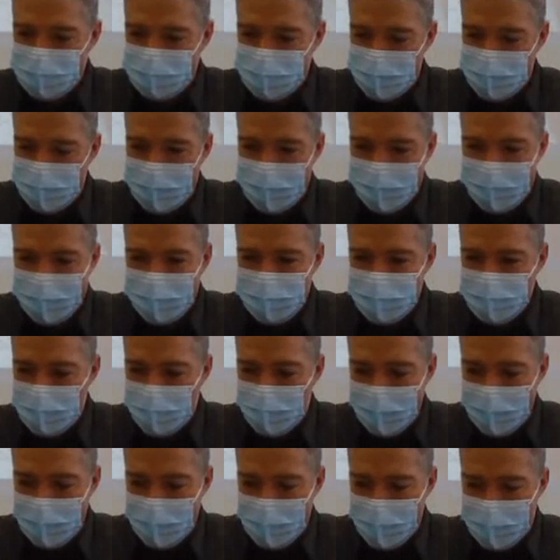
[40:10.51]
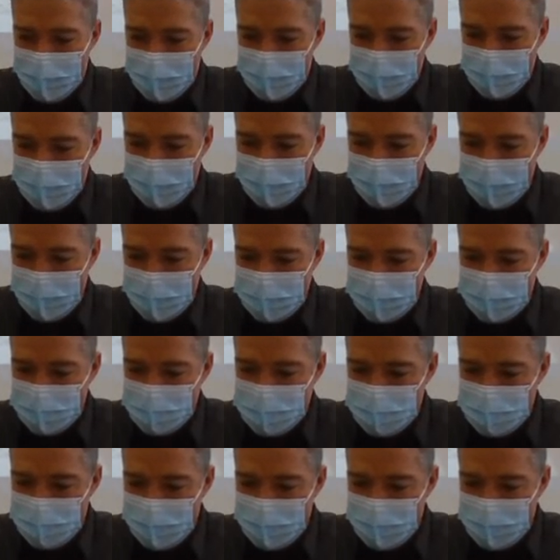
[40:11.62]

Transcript: So I don't know why all these,